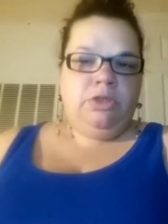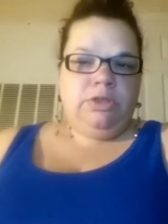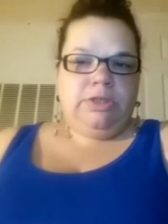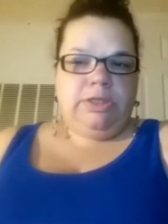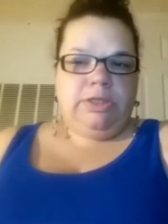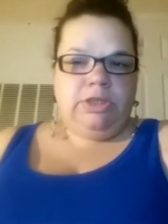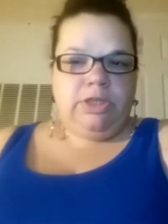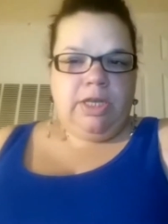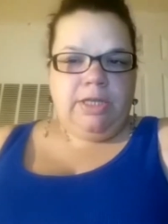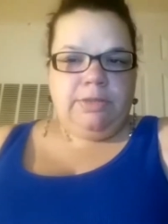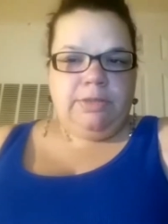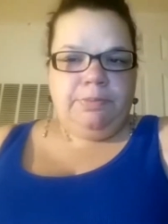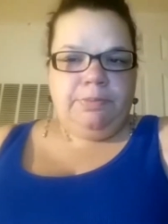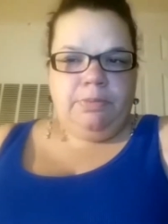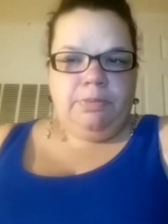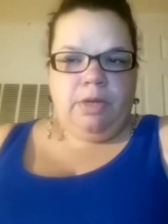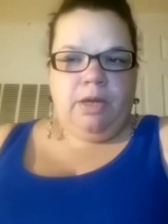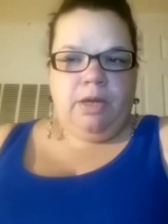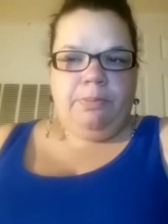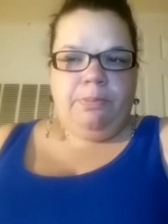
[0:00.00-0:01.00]
CJ's
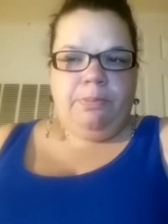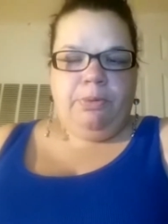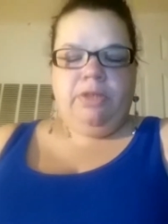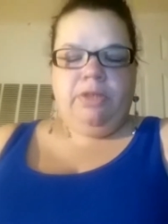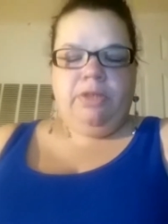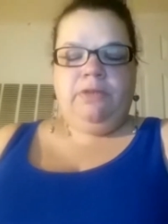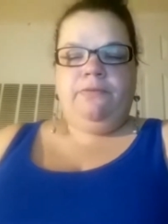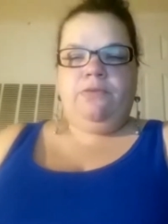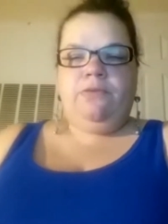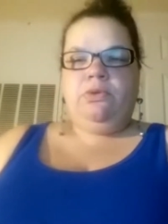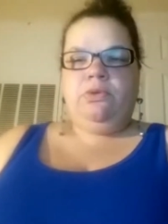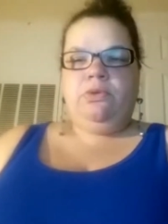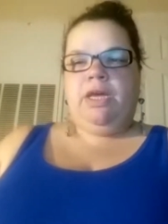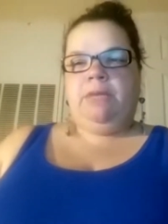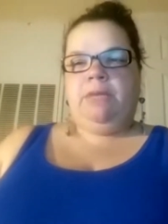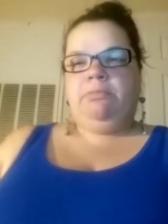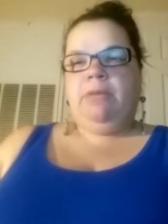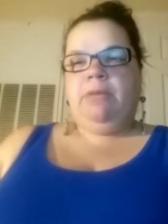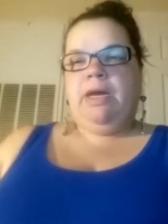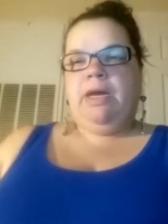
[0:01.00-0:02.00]
point of view
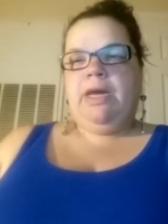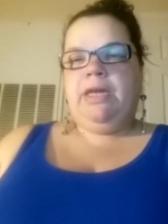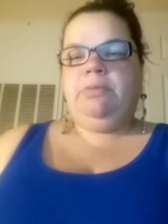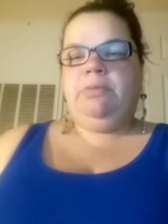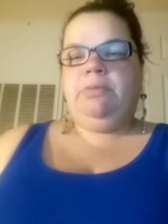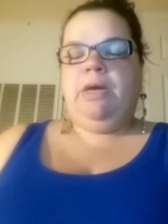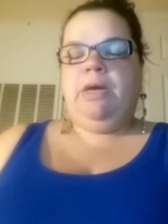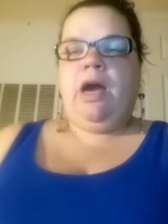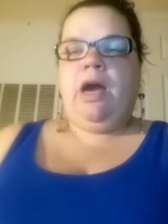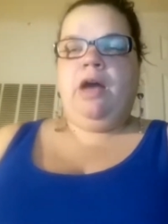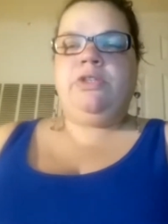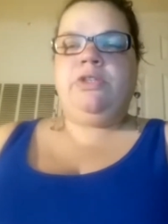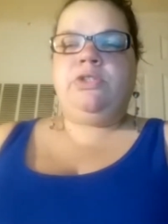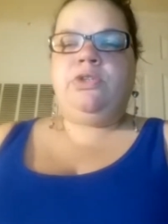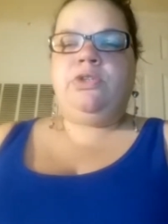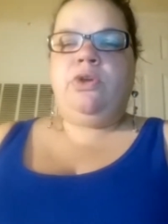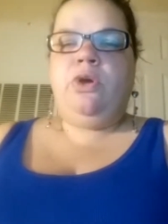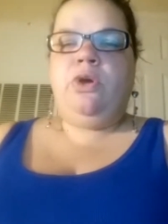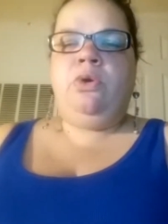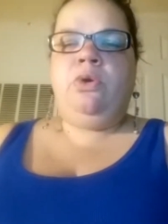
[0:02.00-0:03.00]
and mine, but
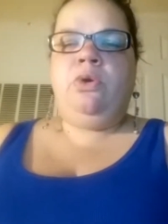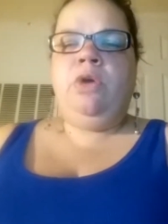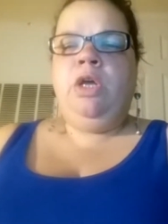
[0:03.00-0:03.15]
also